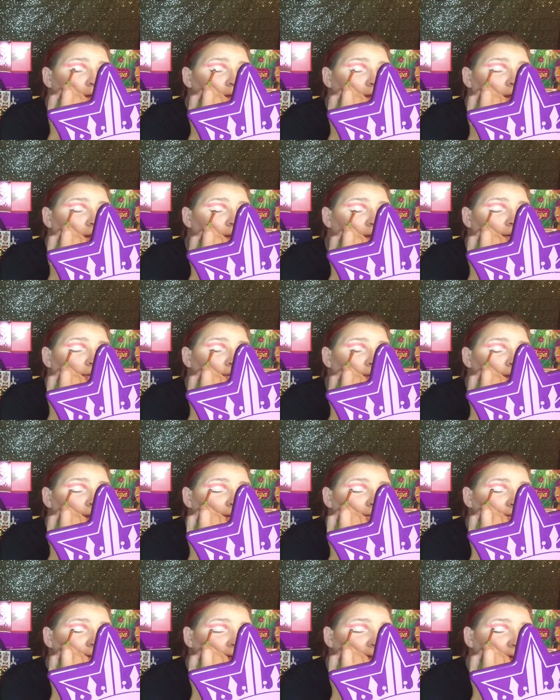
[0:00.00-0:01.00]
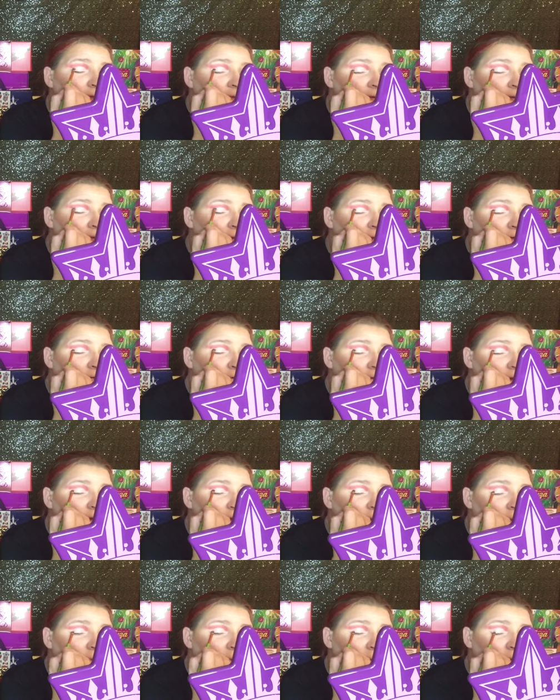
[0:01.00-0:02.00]
So if you have not seen that
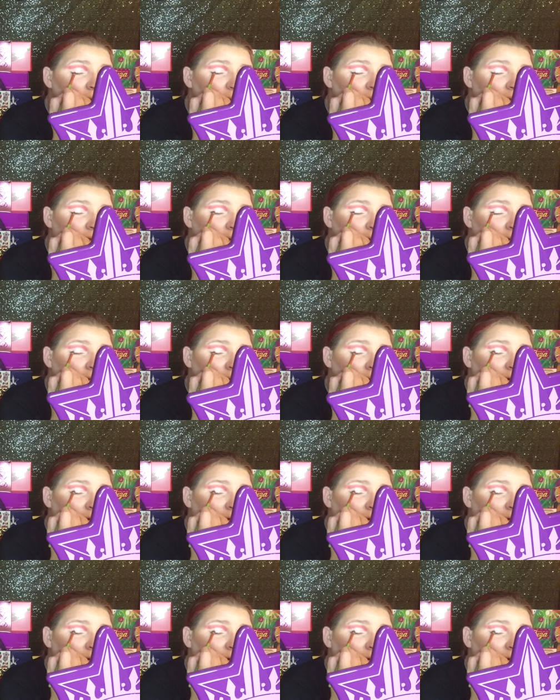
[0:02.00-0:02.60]
video, please go check